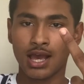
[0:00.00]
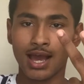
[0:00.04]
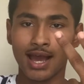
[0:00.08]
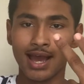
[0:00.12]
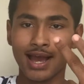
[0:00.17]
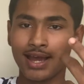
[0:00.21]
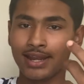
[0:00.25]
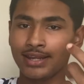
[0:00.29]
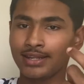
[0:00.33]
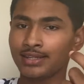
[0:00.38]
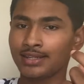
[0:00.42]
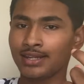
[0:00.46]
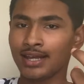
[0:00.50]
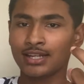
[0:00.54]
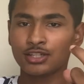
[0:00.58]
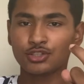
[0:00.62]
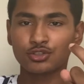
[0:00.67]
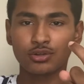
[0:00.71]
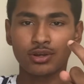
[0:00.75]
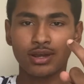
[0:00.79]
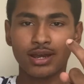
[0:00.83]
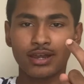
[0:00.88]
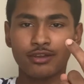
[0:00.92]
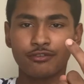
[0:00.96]
I did not
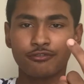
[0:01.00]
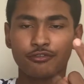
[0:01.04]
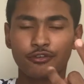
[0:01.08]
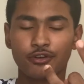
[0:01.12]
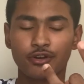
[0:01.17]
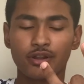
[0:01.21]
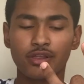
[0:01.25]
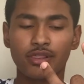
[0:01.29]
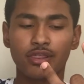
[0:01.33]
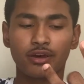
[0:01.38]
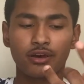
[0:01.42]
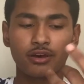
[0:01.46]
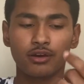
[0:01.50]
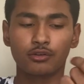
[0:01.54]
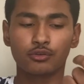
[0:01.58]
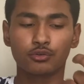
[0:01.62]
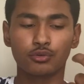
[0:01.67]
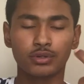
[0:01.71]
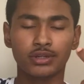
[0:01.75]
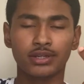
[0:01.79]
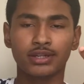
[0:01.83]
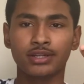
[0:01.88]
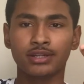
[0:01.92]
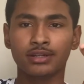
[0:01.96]
try for the
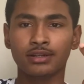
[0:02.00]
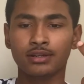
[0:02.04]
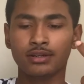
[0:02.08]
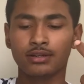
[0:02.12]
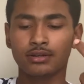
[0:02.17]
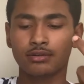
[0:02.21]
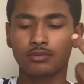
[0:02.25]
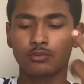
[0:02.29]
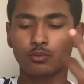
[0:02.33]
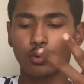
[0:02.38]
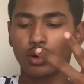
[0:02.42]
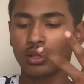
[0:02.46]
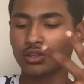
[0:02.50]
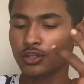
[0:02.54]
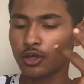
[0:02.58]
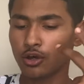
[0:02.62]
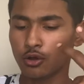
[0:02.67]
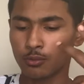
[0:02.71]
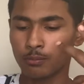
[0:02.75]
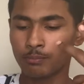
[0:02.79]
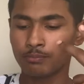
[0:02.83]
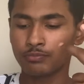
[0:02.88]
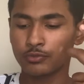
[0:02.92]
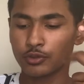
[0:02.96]
green. Well,
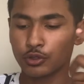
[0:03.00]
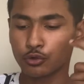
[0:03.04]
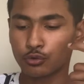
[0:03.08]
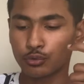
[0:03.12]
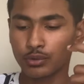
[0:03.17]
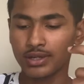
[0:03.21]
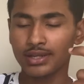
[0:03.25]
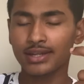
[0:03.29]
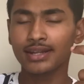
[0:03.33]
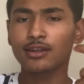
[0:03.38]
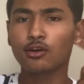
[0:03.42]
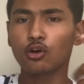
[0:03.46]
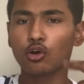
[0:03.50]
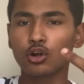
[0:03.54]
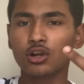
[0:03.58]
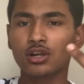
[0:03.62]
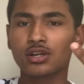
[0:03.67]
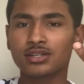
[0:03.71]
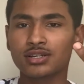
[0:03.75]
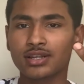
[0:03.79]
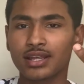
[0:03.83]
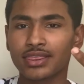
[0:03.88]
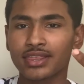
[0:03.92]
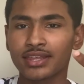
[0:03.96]
no, the green and
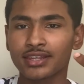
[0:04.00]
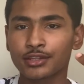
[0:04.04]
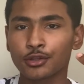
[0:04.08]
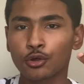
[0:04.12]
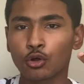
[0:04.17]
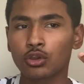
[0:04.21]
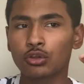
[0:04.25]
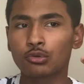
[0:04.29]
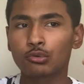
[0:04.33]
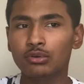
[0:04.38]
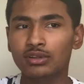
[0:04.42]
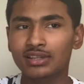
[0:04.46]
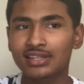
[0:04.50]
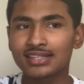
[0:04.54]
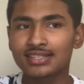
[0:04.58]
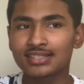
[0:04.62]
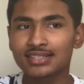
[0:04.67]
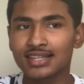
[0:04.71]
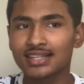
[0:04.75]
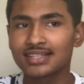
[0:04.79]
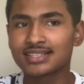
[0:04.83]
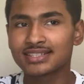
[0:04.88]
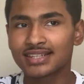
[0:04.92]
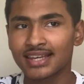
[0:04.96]
orange, I think they only
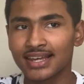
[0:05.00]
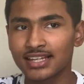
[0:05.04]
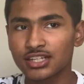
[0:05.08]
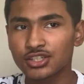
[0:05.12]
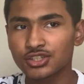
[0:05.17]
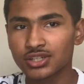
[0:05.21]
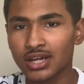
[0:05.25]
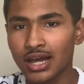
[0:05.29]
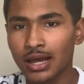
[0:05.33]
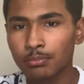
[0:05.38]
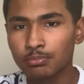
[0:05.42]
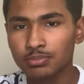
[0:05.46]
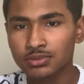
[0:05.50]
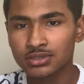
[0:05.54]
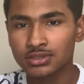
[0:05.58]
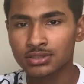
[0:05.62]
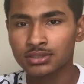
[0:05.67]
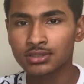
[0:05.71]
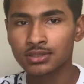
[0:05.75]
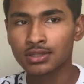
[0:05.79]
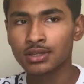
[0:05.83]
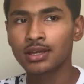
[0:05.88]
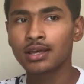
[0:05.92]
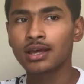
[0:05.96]
release in skate
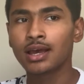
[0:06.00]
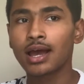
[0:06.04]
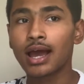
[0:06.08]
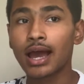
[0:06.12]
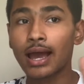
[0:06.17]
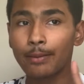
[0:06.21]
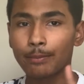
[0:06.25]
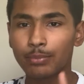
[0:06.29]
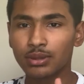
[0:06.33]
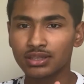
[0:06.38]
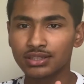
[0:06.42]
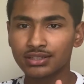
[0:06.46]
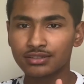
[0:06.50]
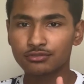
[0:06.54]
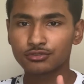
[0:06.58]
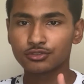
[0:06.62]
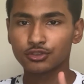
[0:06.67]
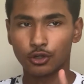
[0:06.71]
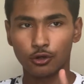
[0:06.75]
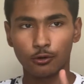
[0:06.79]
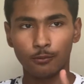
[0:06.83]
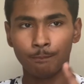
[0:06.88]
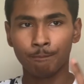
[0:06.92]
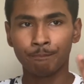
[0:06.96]
shops. I believe
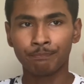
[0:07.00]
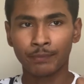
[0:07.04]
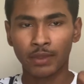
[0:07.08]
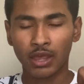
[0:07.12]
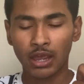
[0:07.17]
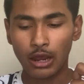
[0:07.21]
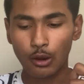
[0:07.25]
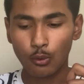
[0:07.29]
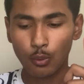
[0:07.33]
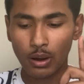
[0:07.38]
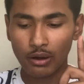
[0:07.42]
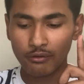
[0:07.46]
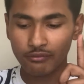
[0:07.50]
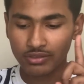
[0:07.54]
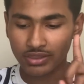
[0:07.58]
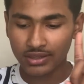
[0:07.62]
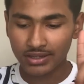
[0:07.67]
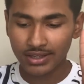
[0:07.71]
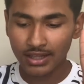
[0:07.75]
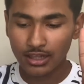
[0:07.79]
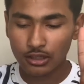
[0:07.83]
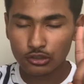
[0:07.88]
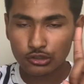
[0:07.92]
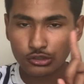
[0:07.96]
so. However, the
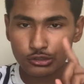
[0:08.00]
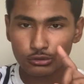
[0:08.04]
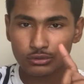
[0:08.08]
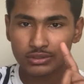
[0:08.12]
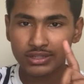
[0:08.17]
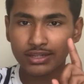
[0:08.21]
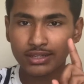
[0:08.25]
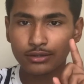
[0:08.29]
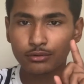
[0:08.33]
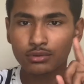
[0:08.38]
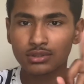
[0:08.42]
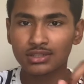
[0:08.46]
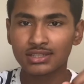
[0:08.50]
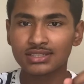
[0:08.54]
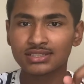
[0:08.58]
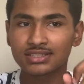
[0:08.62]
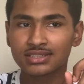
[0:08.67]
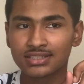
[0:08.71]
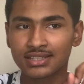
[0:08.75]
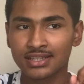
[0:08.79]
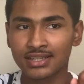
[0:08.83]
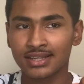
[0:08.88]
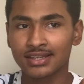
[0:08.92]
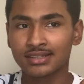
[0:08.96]
yellow shoe did release
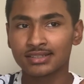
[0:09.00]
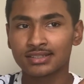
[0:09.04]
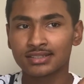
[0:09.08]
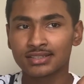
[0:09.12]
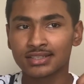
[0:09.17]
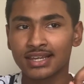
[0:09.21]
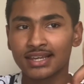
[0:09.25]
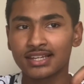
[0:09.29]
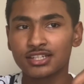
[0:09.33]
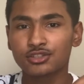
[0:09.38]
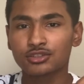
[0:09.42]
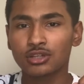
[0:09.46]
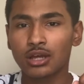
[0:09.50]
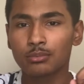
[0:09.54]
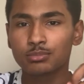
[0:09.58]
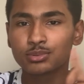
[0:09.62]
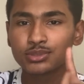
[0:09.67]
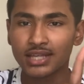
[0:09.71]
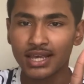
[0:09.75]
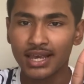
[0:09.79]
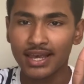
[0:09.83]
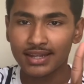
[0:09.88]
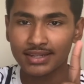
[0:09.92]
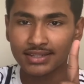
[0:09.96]
skate, skate
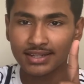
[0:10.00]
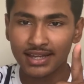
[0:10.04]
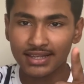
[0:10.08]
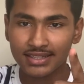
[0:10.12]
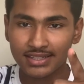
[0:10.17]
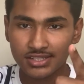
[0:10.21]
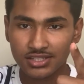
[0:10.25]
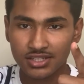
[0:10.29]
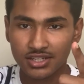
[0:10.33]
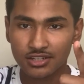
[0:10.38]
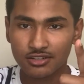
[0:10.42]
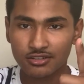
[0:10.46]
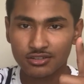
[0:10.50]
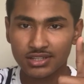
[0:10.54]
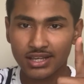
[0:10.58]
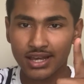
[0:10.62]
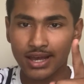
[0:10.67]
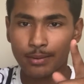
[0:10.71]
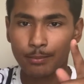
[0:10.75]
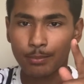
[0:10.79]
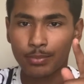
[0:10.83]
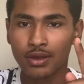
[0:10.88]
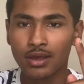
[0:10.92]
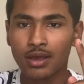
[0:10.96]
shops and Nike sneakers
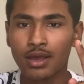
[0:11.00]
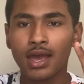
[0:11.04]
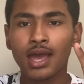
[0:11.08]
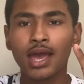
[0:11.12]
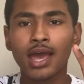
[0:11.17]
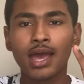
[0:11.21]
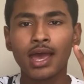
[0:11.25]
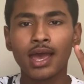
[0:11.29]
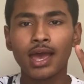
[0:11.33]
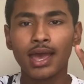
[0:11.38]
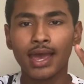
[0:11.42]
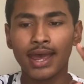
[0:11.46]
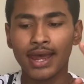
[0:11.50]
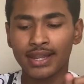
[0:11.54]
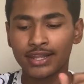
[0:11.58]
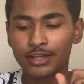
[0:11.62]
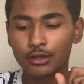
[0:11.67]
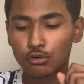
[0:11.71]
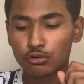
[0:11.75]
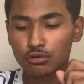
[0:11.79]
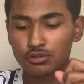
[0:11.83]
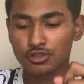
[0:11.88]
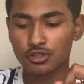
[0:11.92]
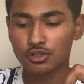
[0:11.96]
app. And
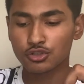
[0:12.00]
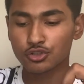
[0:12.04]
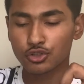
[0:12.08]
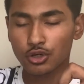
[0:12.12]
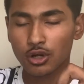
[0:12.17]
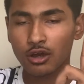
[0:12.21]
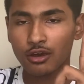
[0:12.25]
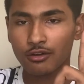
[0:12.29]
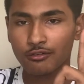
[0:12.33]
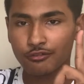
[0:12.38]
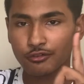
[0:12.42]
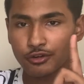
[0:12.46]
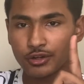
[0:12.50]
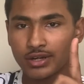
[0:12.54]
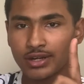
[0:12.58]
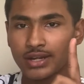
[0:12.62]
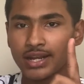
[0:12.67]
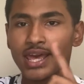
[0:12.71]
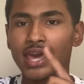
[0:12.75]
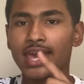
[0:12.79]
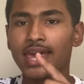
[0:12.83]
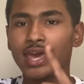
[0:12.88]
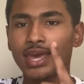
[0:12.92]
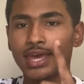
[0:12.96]
there was a draw for
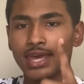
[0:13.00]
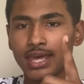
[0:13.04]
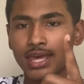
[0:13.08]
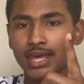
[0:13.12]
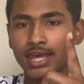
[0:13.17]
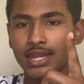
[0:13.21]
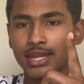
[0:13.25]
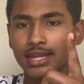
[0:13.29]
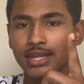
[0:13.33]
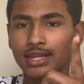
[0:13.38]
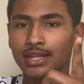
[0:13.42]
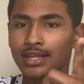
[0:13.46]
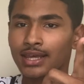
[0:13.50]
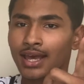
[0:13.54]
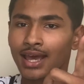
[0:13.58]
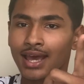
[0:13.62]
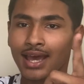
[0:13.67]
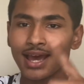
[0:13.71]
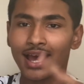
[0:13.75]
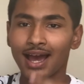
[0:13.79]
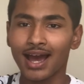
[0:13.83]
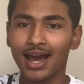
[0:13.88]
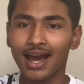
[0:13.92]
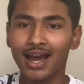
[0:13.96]
it. And
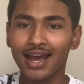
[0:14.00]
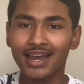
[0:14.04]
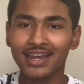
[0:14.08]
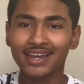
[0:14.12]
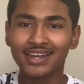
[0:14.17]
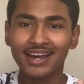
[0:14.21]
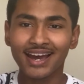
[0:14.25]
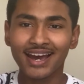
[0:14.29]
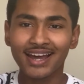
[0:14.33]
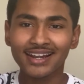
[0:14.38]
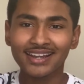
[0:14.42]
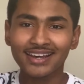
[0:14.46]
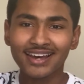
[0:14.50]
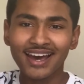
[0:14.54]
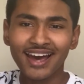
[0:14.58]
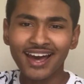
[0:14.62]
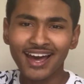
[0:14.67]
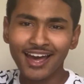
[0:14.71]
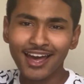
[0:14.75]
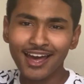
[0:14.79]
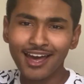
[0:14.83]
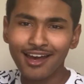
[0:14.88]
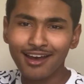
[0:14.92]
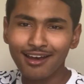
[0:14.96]
I got an
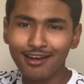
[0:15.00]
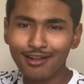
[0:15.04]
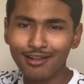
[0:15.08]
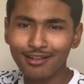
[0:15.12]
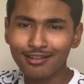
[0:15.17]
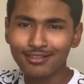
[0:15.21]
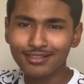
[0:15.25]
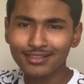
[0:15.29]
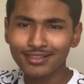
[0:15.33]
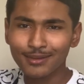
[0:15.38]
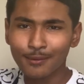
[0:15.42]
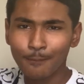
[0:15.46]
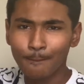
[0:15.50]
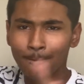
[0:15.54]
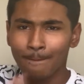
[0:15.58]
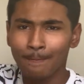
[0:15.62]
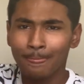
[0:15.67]
L.